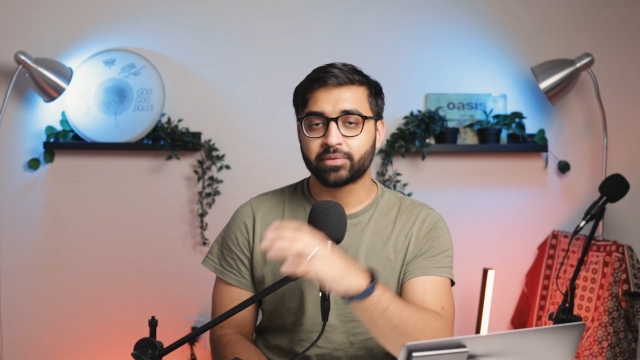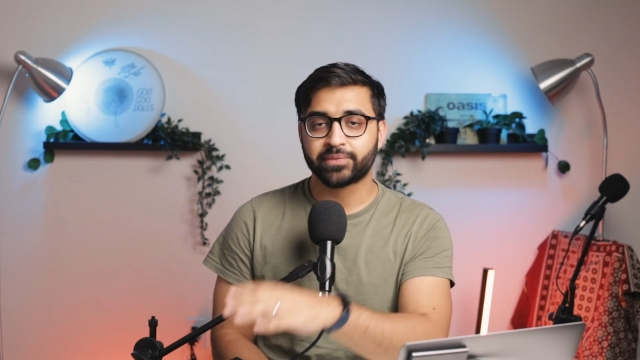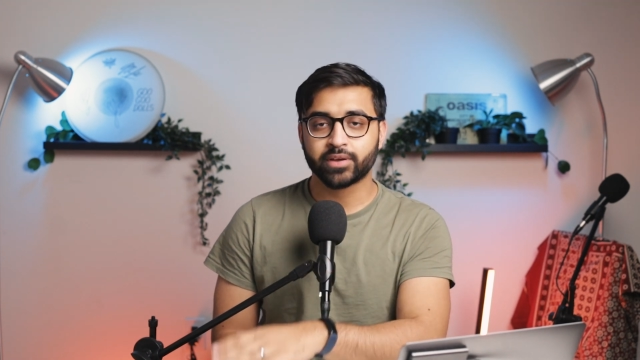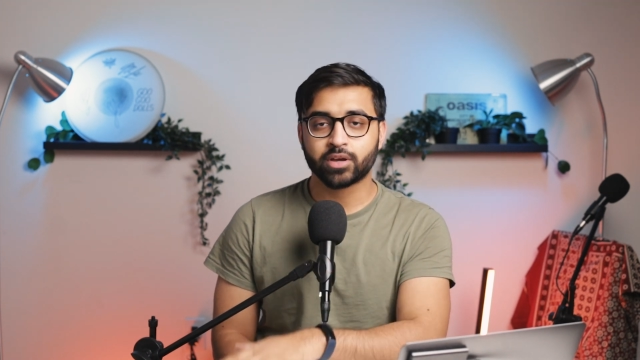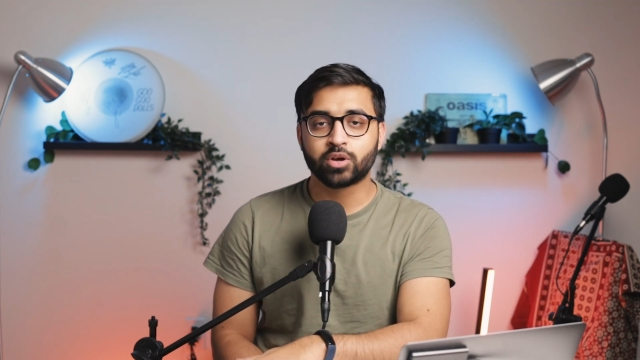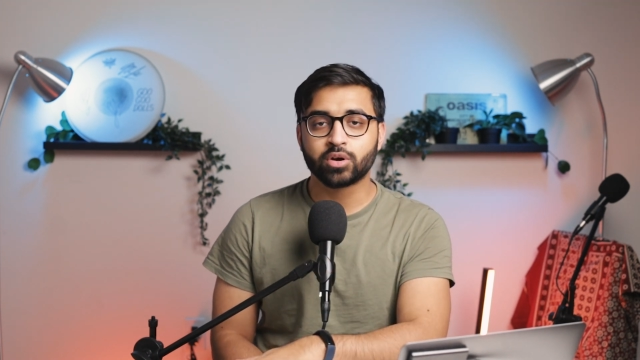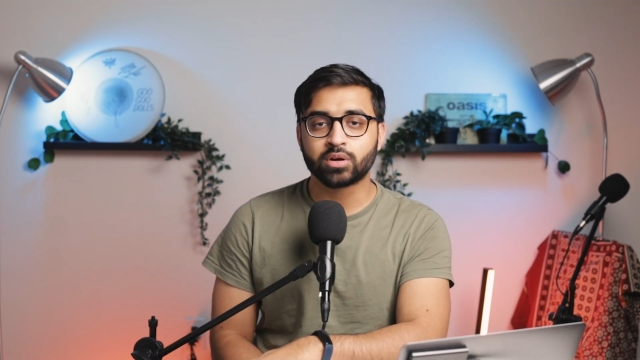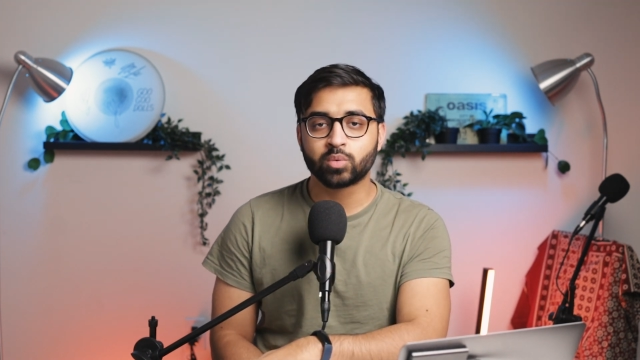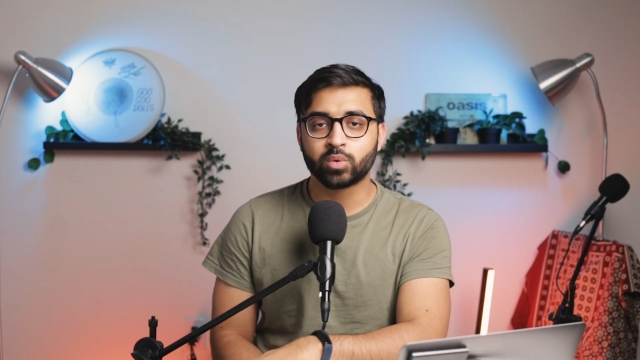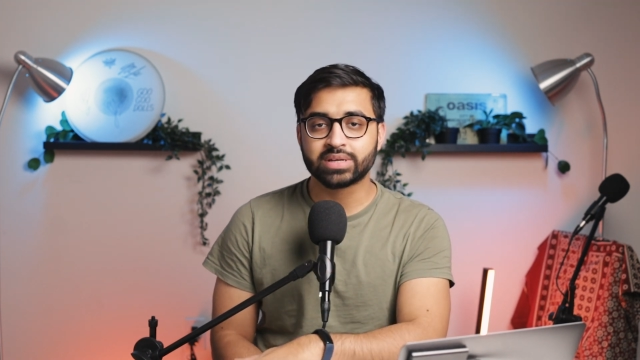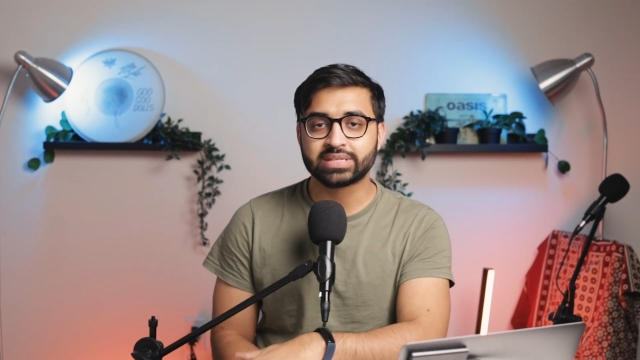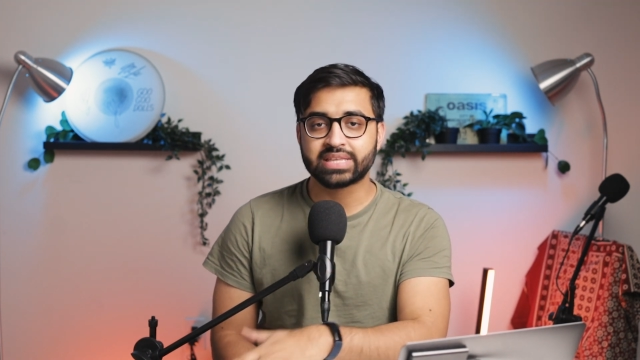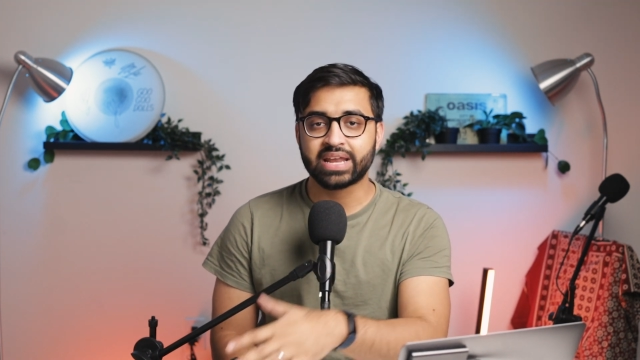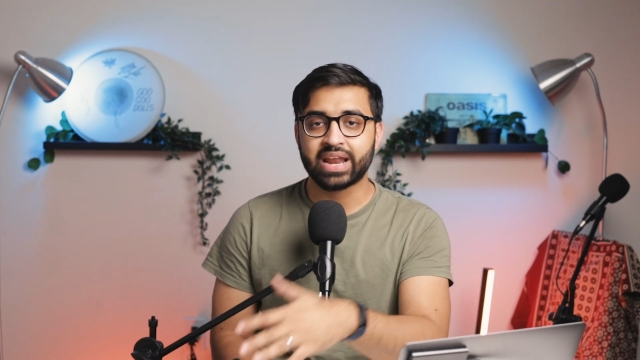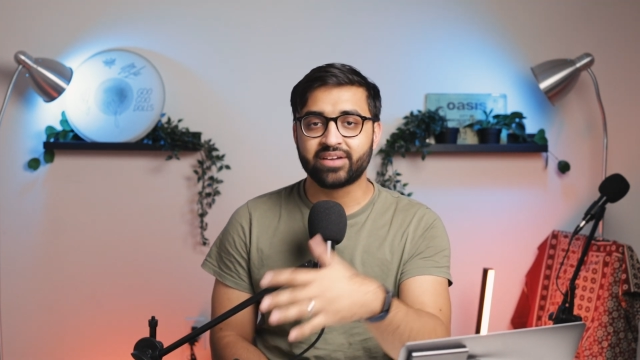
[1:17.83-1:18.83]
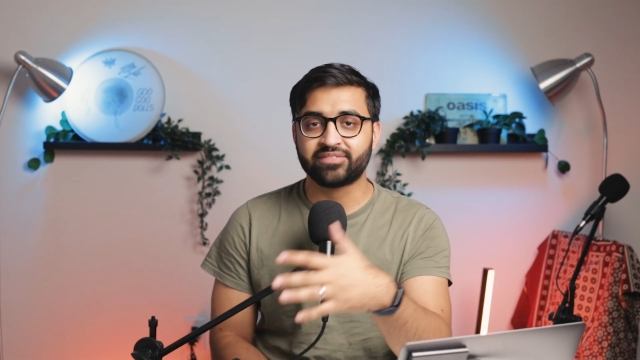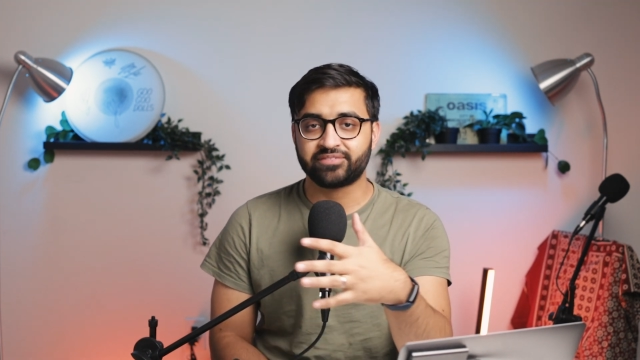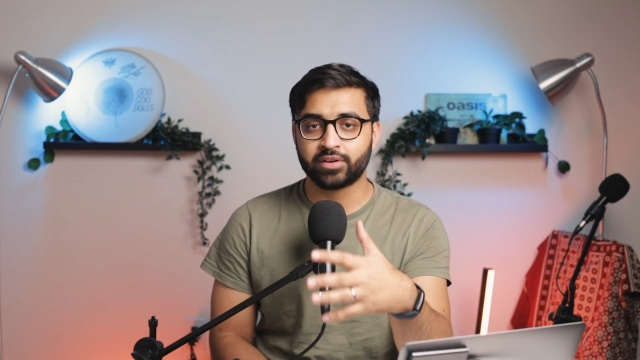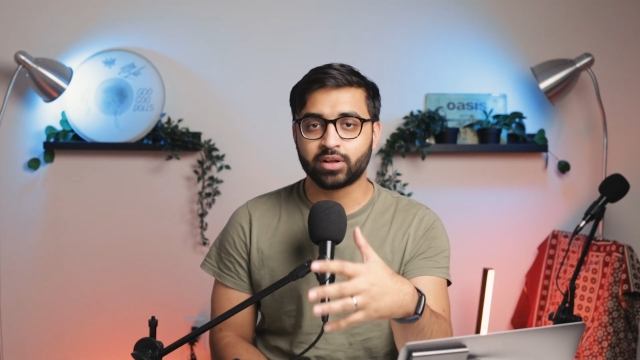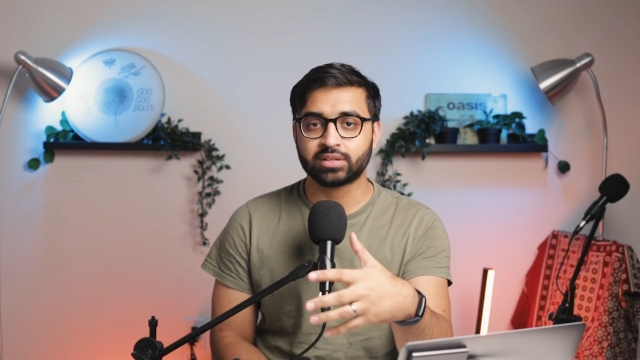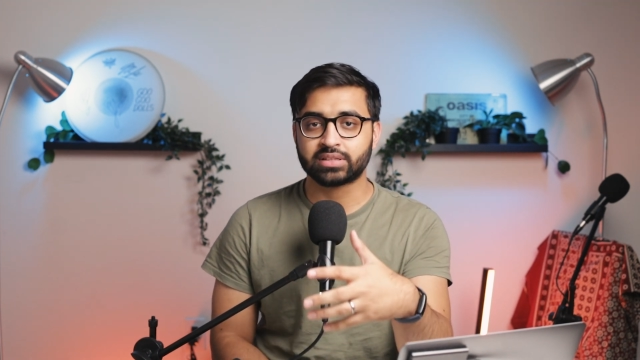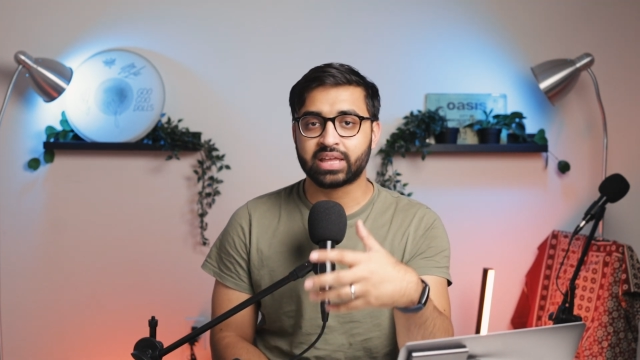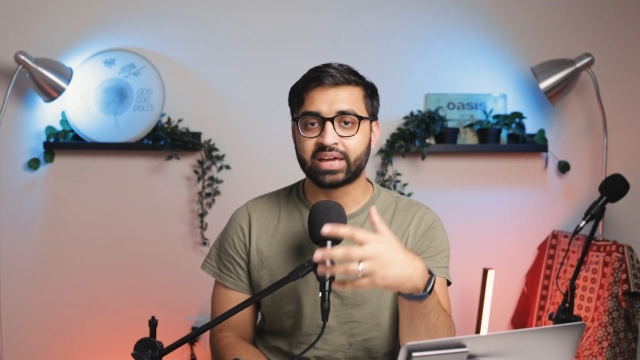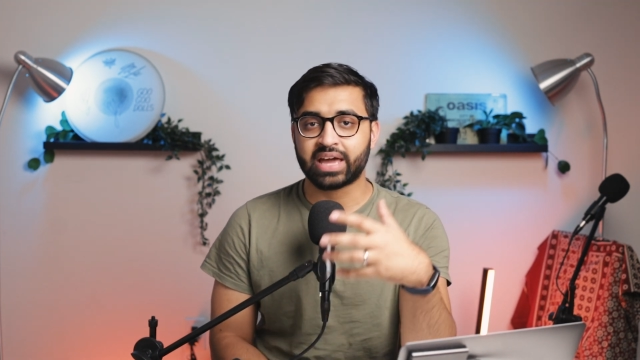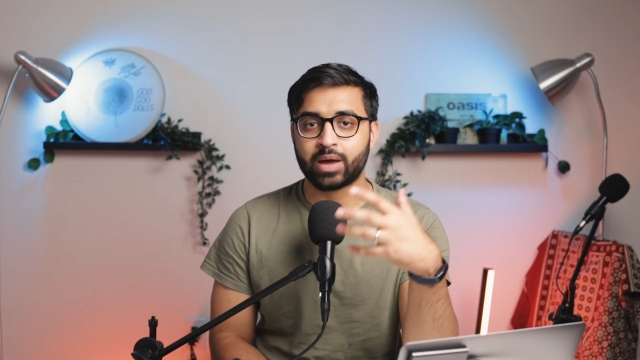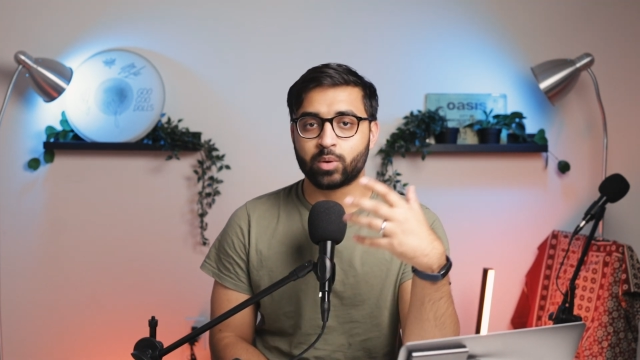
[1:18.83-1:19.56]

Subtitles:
But the good was that I felt like